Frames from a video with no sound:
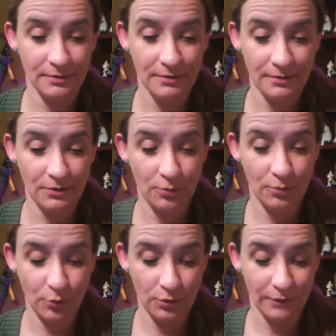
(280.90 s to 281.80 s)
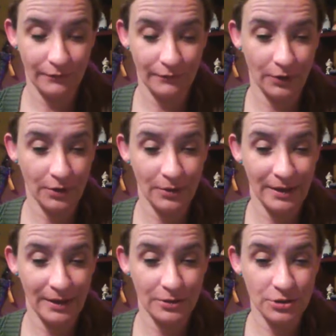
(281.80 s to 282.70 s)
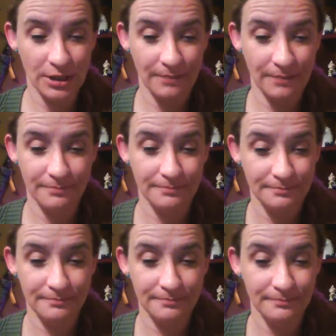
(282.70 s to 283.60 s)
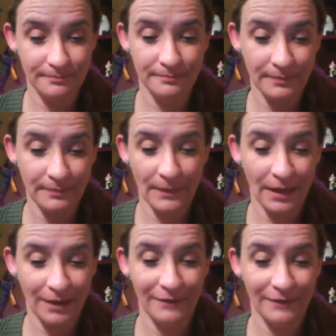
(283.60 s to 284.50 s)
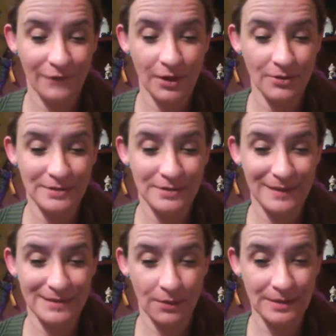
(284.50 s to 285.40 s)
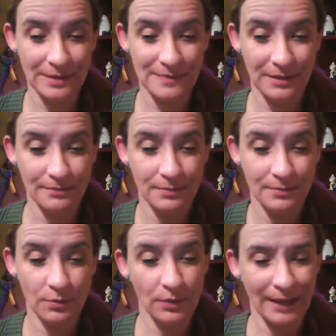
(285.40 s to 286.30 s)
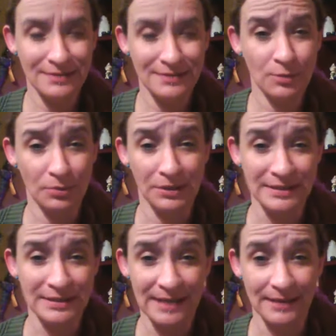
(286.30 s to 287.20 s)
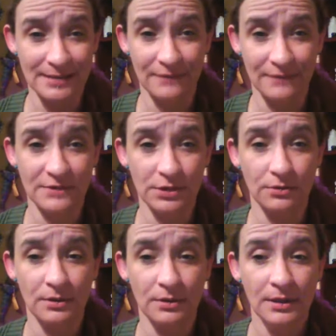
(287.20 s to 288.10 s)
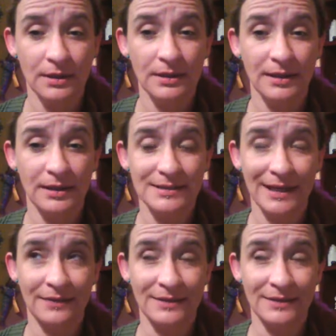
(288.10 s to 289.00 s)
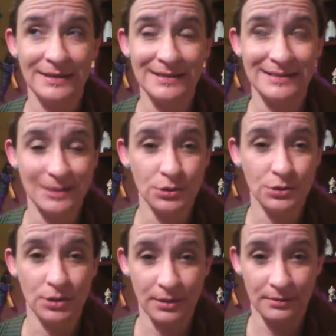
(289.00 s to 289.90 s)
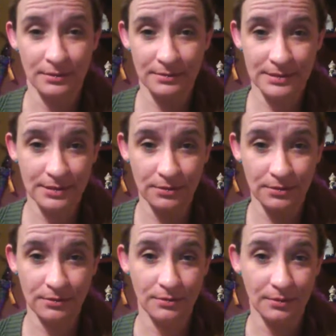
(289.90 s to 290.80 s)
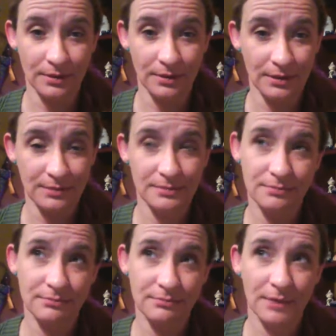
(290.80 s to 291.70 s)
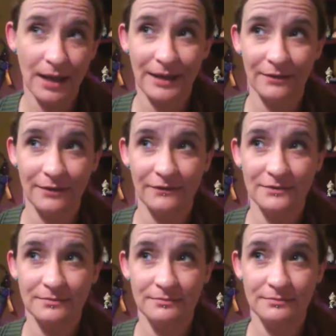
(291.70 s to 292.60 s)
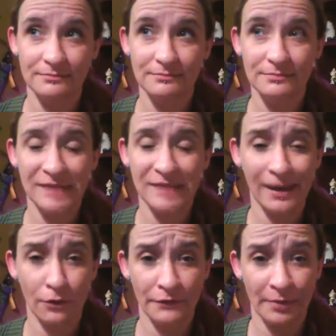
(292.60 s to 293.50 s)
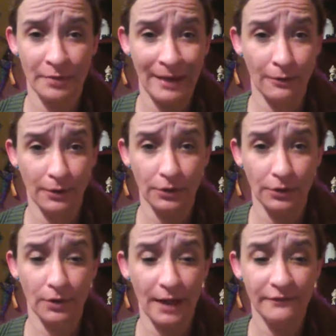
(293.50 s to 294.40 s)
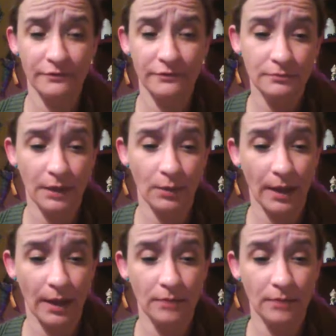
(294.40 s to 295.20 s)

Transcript: new moon in Virgo energy. And Virgo to me has always been like super decisive too. It's like the decision to kind of take over the power in your life in a way.